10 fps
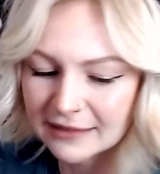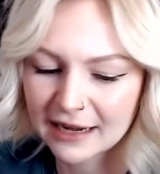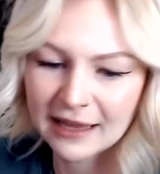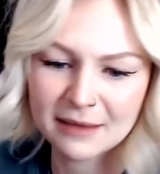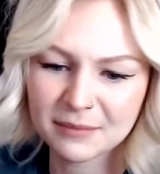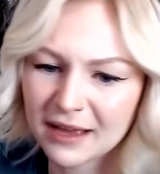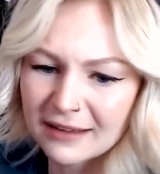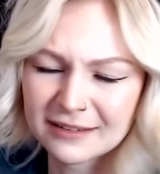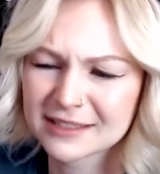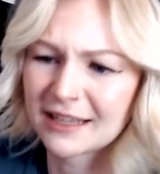And then I came
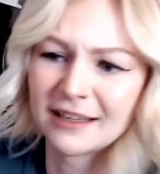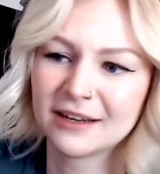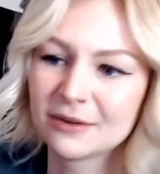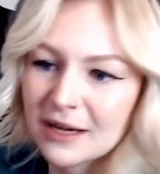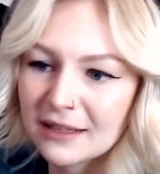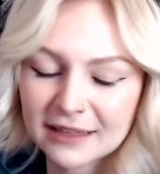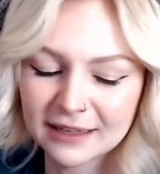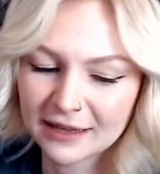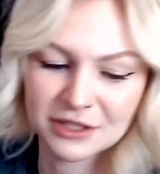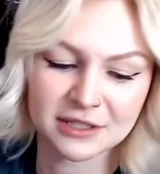back and I was like, you know what?
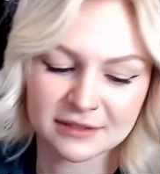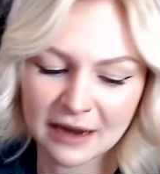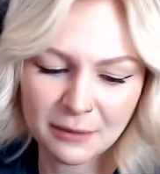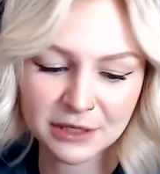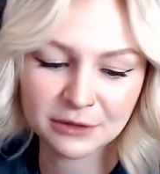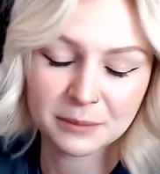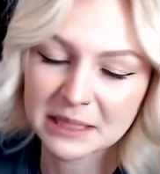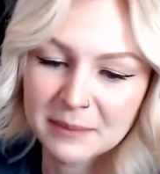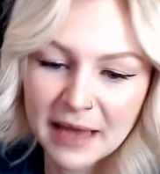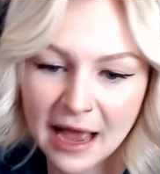Like, I just, I want to do what
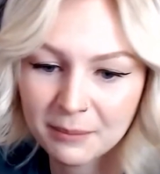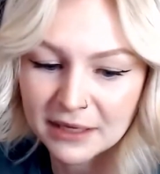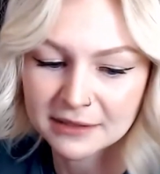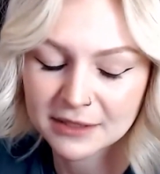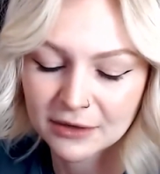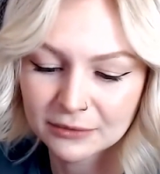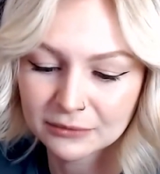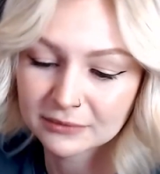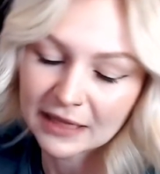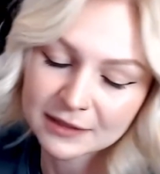makes me happy.
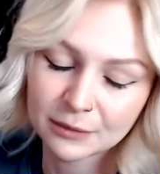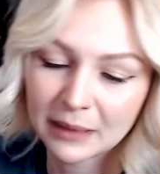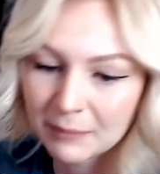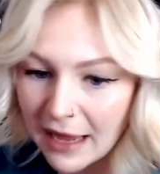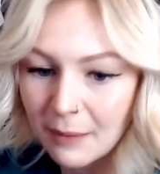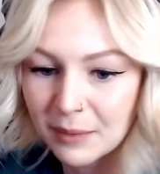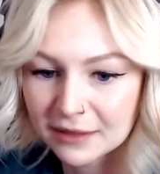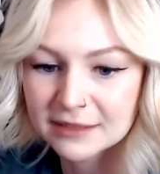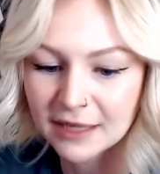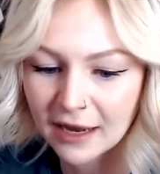So that's what made me
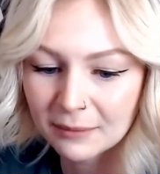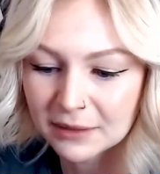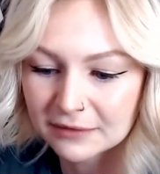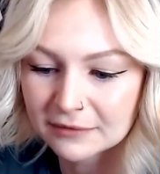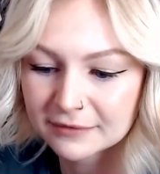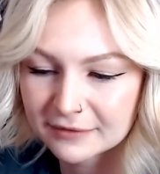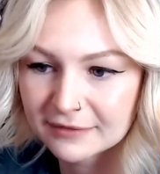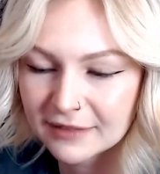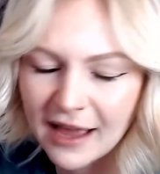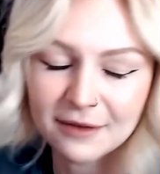happy at the time. And
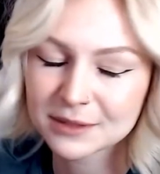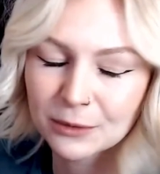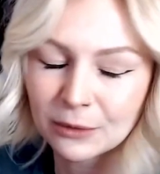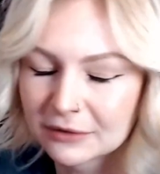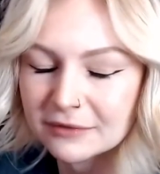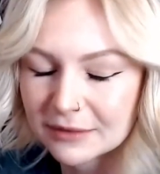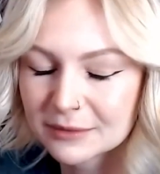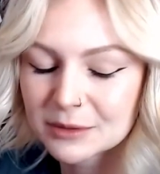yeah, it was cool.